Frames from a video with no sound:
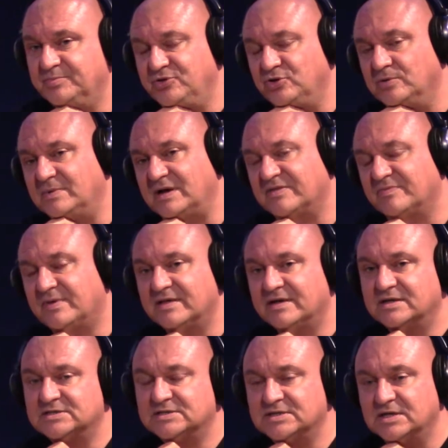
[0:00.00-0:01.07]
pure
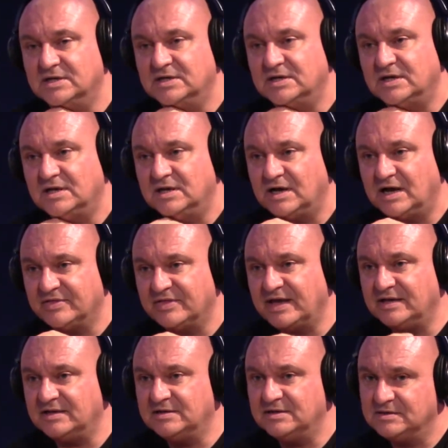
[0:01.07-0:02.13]
mathematics. And
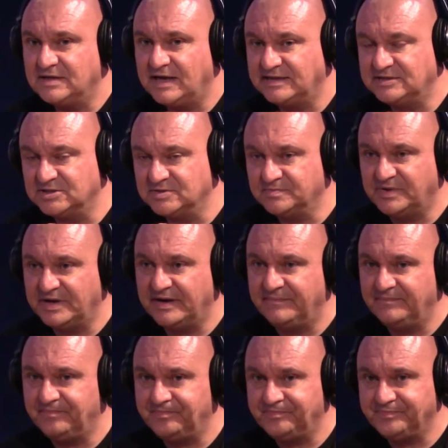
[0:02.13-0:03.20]
they end up
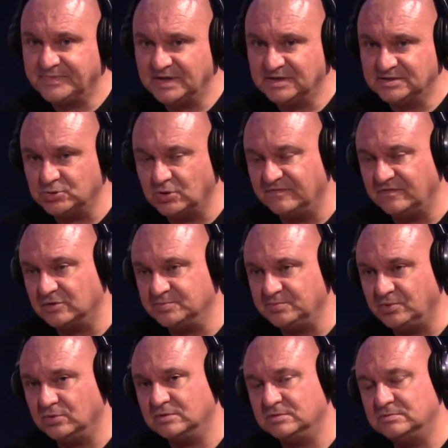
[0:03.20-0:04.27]
a sort of
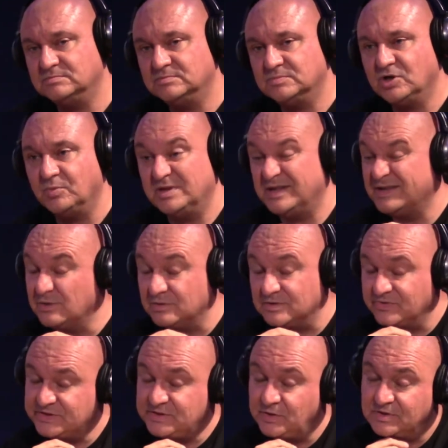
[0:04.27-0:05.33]
oddball couple. And
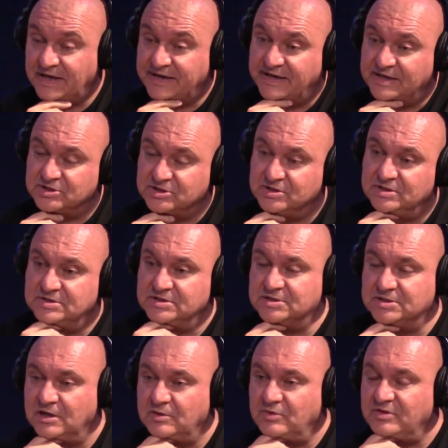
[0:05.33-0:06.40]
they don't like each other to
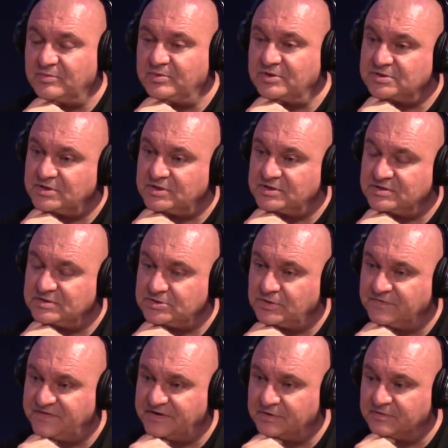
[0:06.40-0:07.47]
start with, but they're sort of
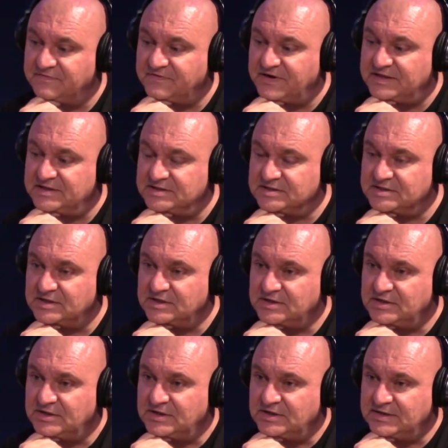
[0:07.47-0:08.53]
very good friends
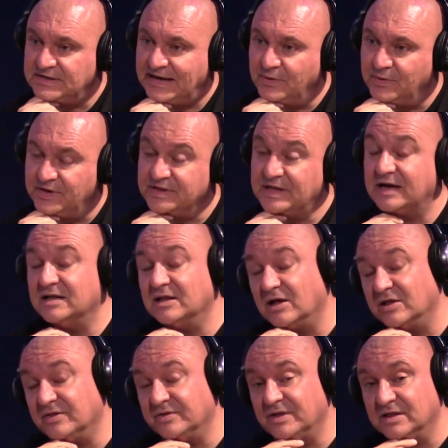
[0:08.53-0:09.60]
now. And a lot
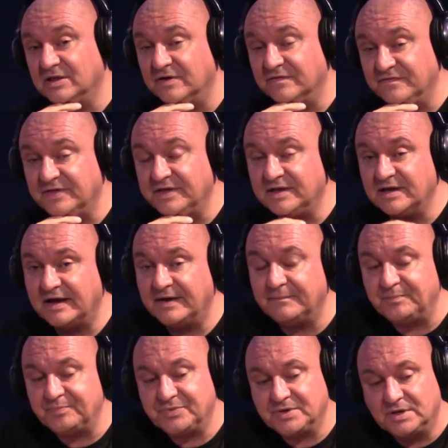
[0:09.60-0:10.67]
of the
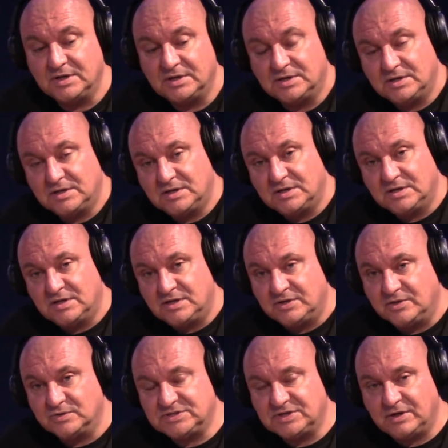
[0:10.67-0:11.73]
there
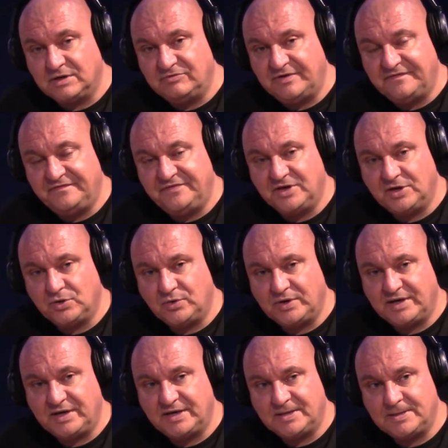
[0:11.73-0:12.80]
was a review
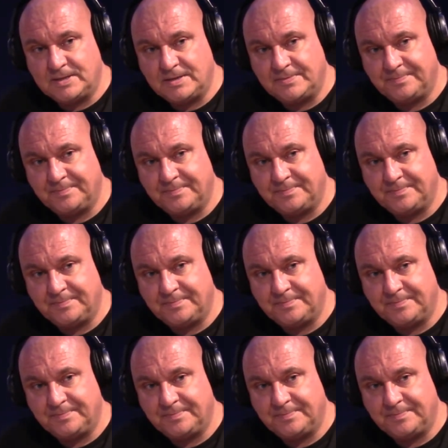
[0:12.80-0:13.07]
in